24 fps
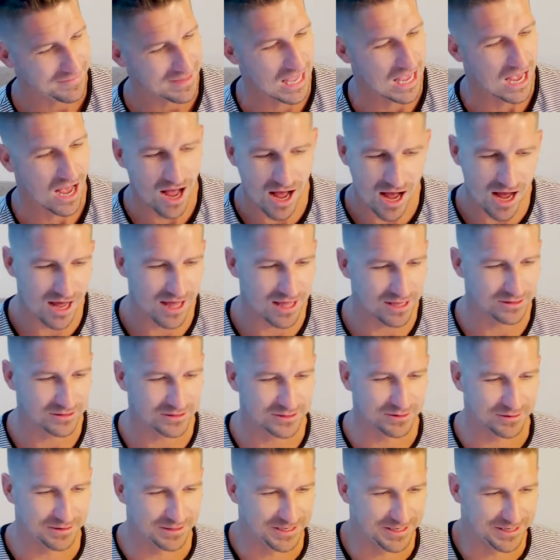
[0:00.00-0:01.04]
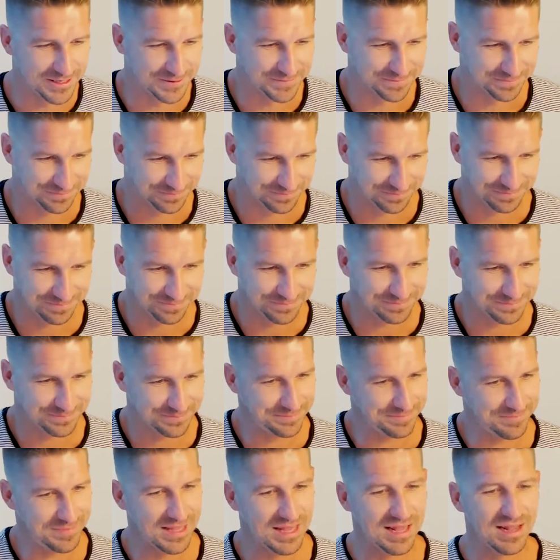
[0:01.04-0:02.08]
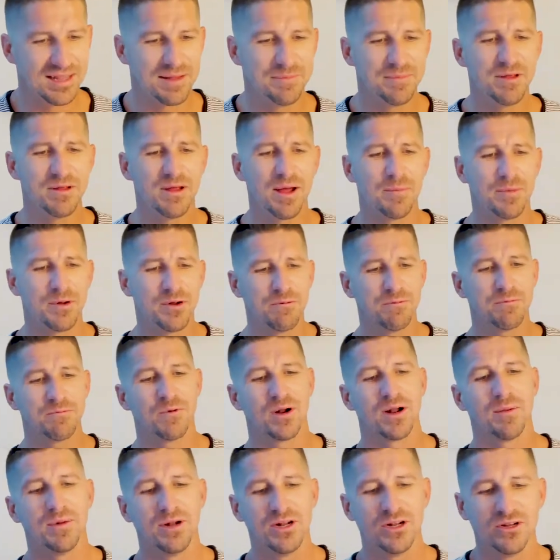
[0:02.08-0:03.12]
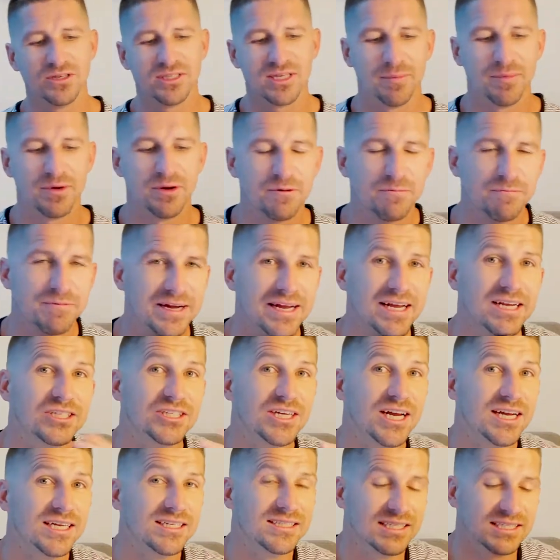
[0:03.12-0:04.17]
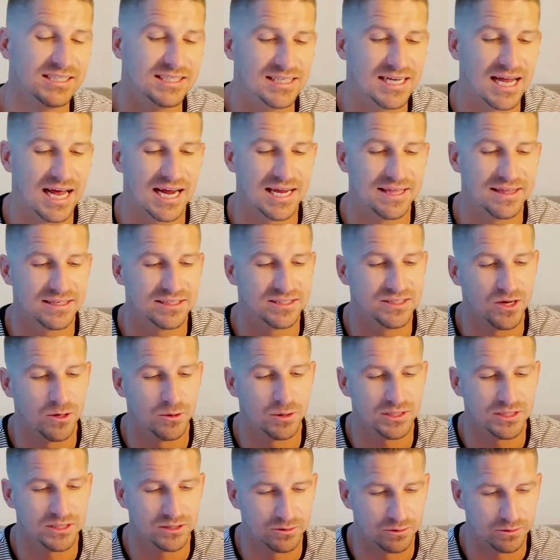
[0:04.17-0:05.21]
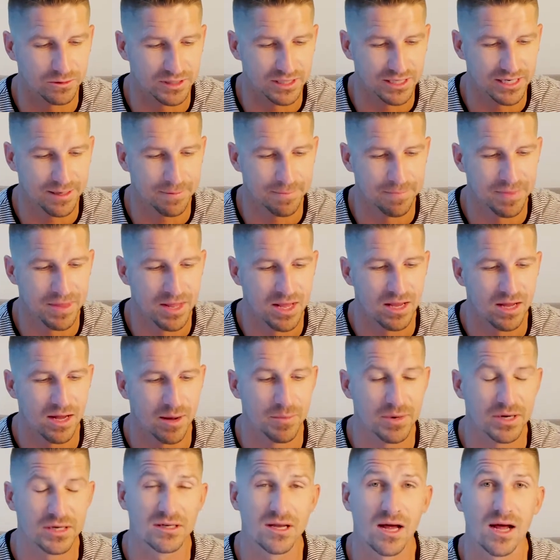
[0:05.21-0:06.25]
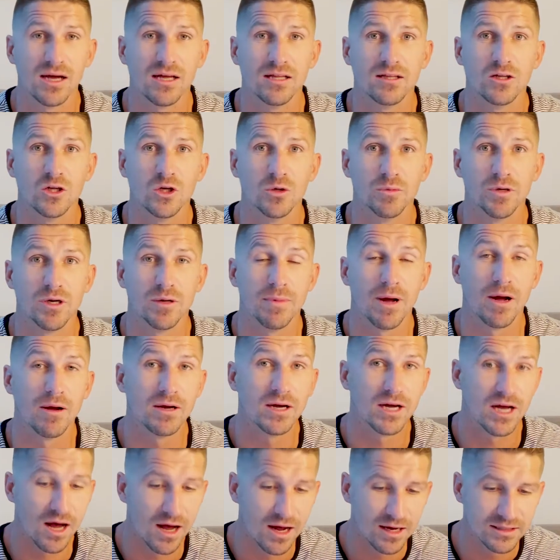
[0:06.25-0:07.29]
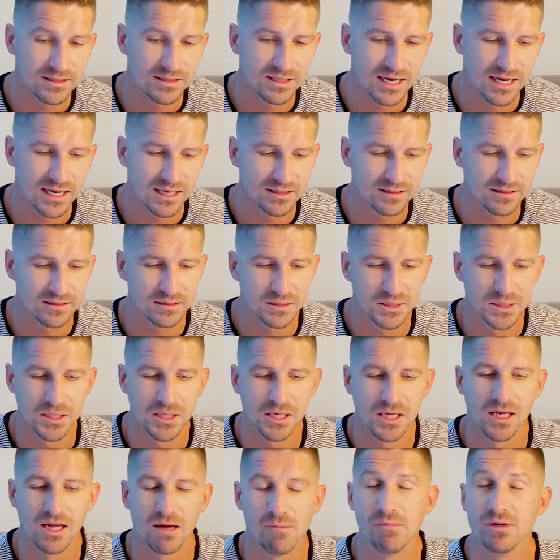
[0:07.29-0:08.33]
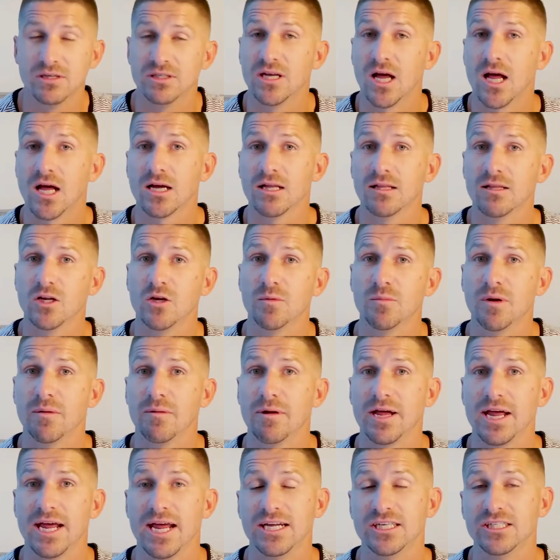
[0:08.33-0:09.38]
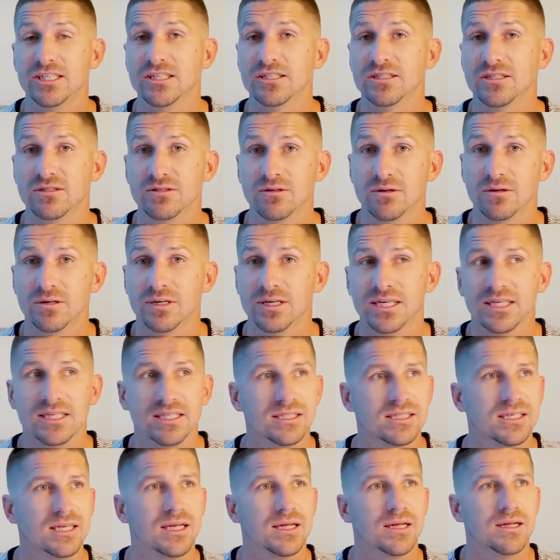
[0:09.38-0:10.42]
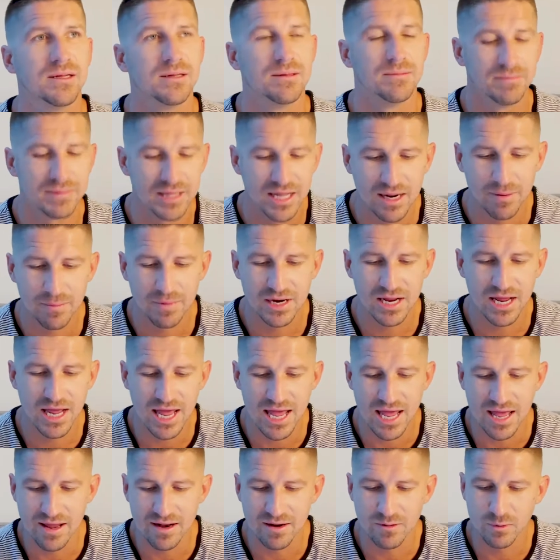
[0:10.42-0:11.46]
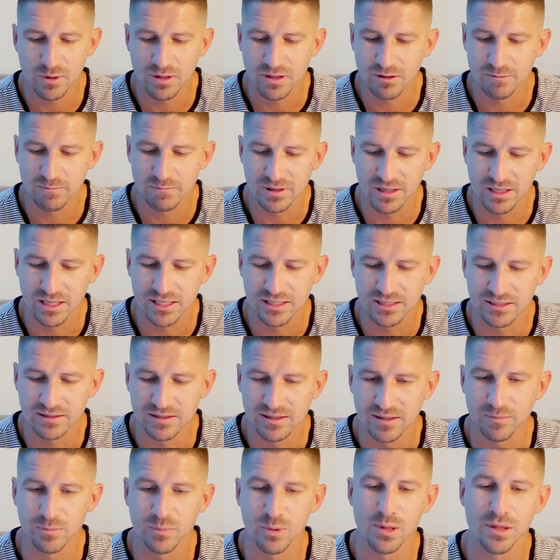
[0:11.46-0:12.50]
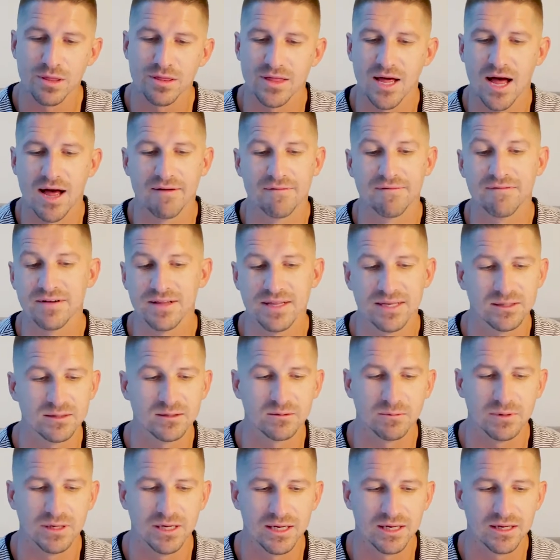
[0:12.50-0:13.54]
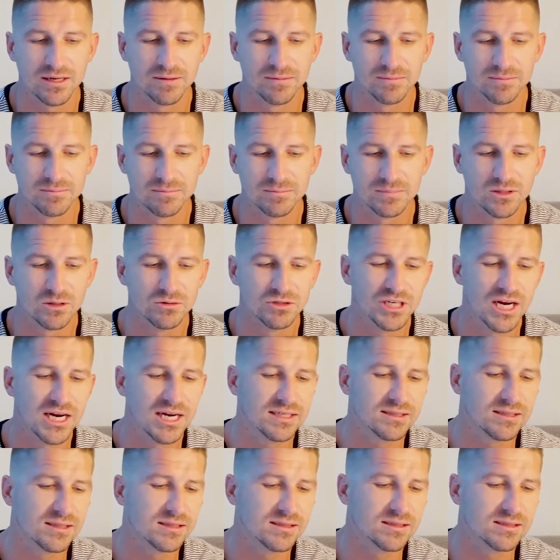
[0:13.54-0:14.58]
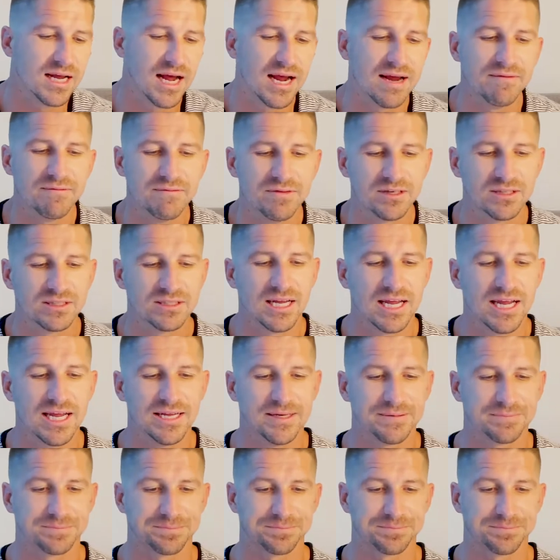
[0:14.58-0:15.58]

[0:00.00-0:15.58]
Oh, that's so good. Now, what I'm going to do is I'm going to read Genesis 9, this Noah story. I'm going to talk a little bit about context. I'm going to talk a little bit about ancient stories. Then I'm going to end with a really simple thought for this week. So Genesis 9, verse 8.